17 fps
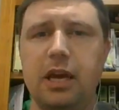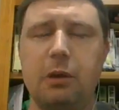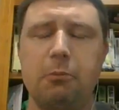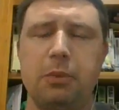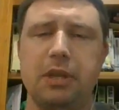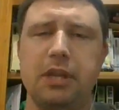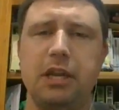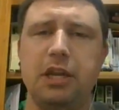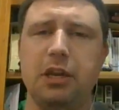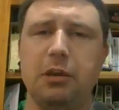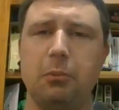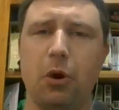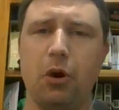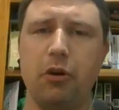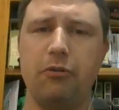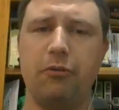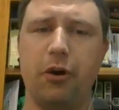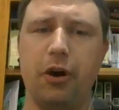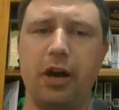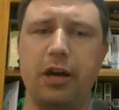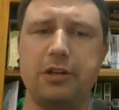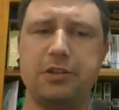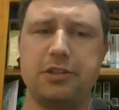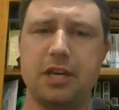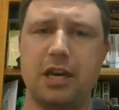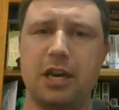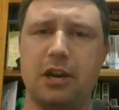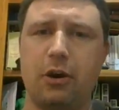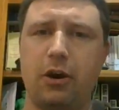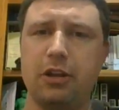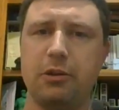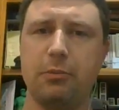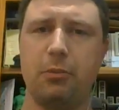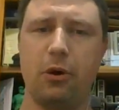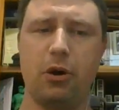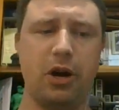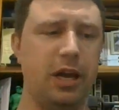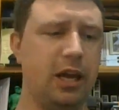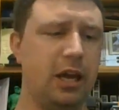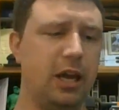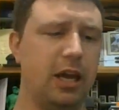but then you can modify it either by